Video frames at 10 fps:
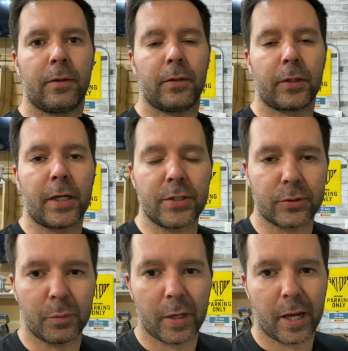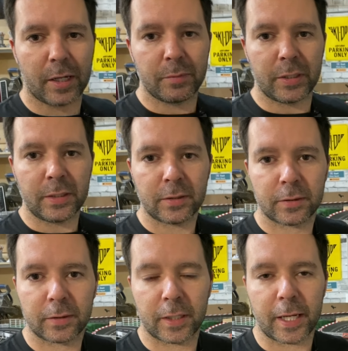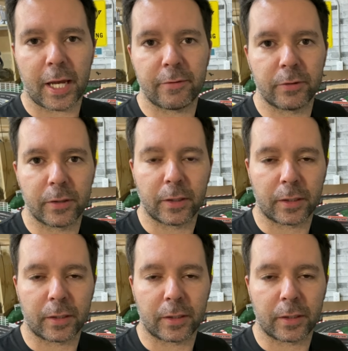Okay, so behind me, I have a